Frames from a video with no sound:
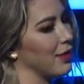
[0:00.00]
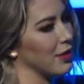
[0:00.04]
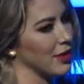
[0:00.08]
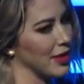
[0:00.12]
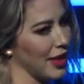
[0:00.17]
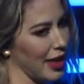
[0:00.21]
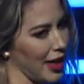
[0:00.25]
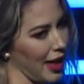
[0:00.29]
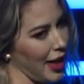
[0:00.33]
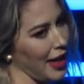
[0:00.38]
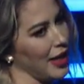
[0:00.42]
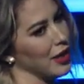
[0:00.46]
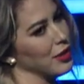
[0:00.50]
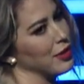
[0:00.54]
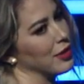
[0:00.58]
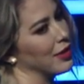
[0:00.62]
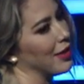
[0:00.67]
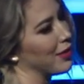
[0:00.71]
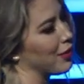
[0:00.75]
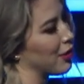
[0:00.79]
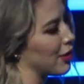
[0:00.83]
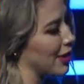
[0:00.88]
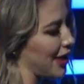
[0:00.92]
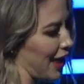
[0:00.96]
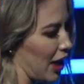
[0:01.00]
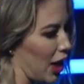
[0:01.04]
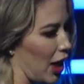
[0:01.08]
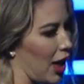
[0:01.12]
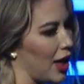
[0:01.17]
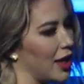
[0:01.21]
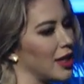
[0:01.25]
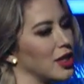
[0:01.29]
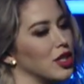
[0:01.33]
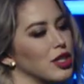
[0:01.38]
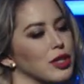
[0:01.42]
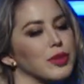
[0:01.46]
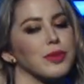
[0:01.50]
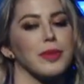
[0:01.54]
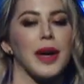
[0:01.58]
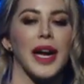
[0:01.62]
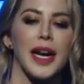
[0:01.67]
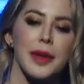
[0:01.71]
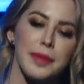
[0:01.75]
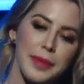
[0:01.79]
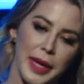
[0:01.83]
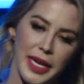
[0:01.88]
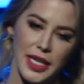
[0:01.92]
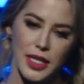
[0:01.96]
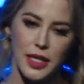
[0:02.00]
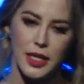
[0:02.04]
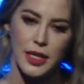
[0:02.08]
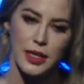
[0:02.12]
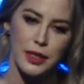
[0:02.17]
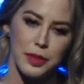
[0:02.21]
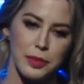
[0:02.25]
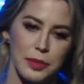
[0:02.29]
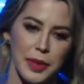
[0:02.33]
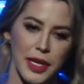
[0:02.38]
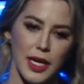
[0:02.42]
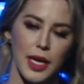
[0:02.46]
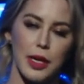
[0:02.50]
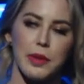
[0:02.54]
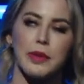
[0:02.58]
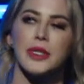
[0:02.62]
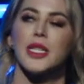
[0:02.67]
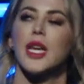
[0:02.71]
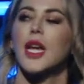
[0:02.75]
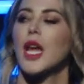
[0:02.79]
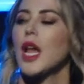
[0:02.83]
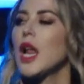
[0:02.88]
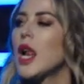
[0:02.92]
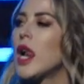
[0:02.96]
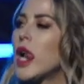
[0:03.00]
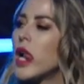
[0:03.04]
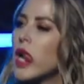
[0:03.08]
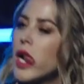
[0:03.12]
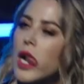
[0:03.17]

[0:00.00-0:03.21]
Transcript: psychiatrist after psychologist recommended it to me, and I was like,